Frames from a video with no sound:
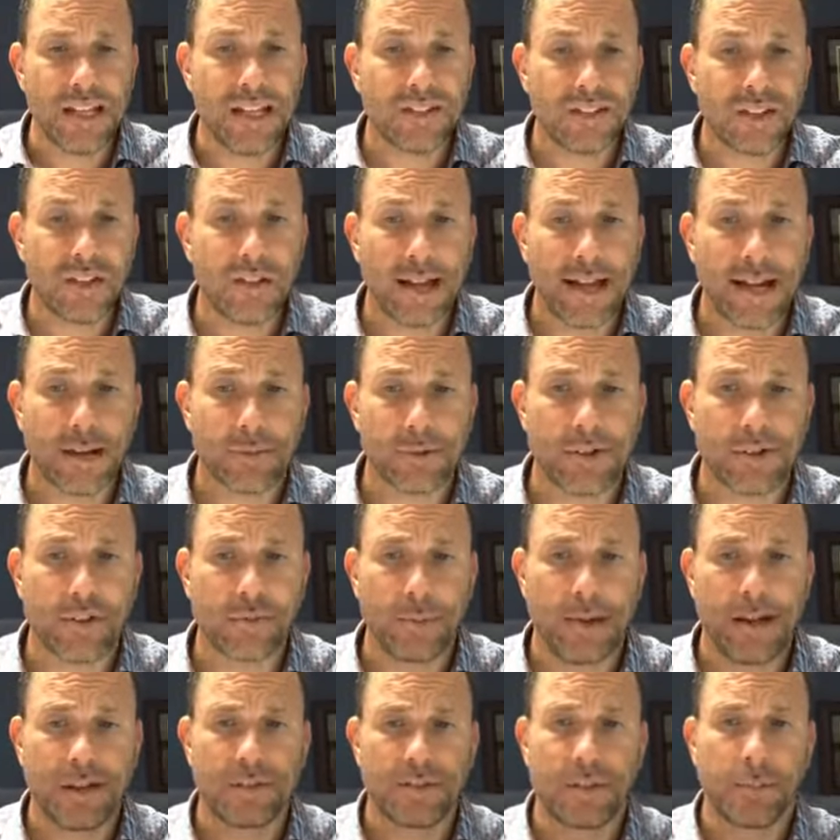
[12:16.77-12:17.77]
it's a lot of
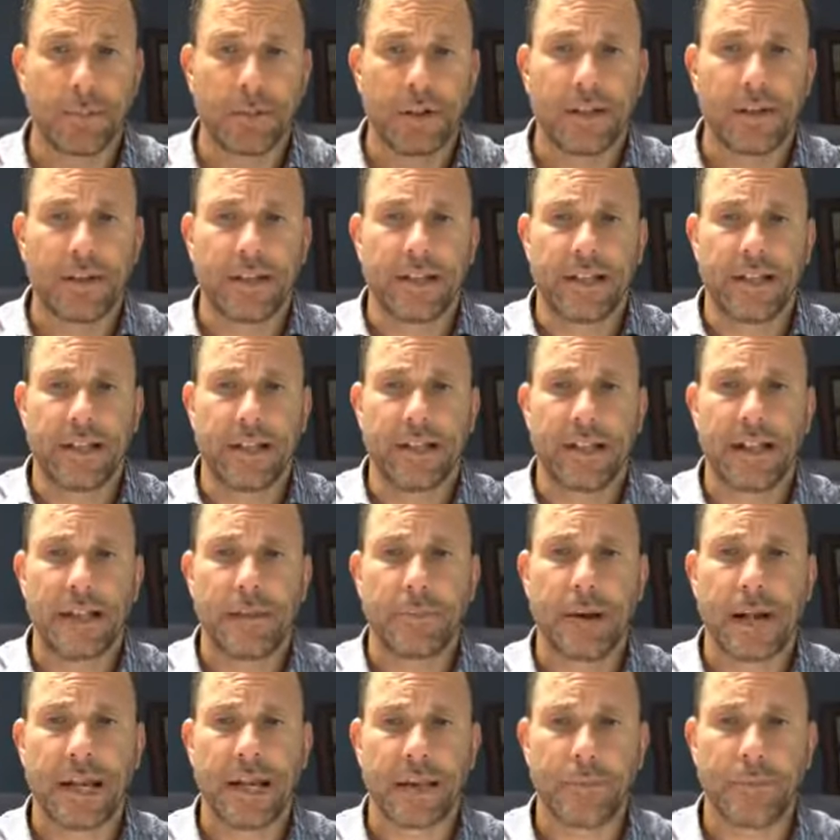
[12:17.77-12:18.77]
responsibility,
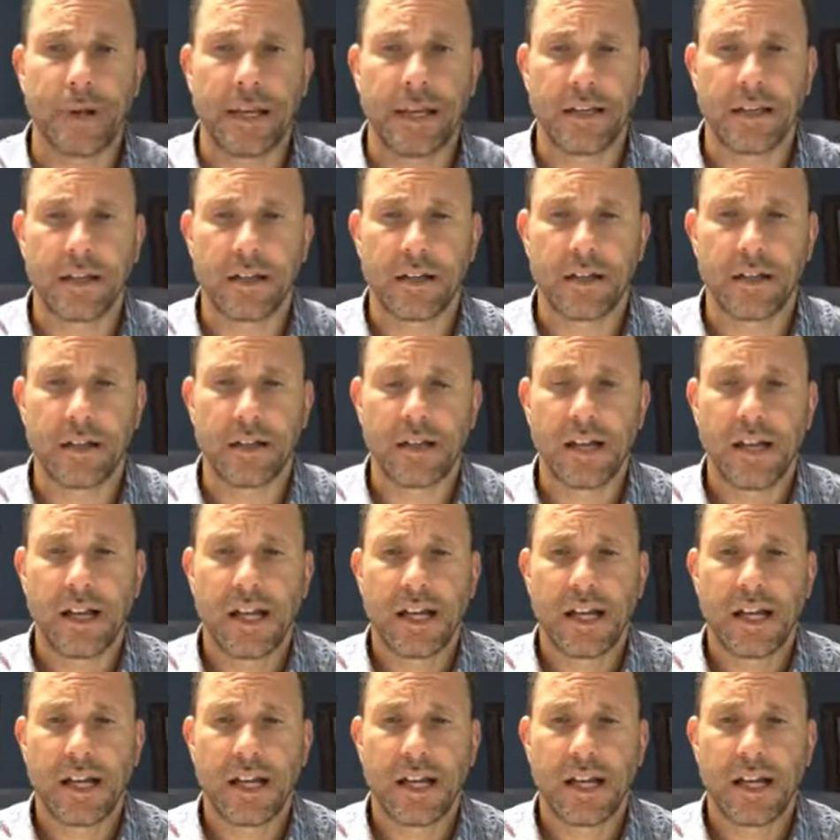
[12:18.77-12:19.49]
in my opinion.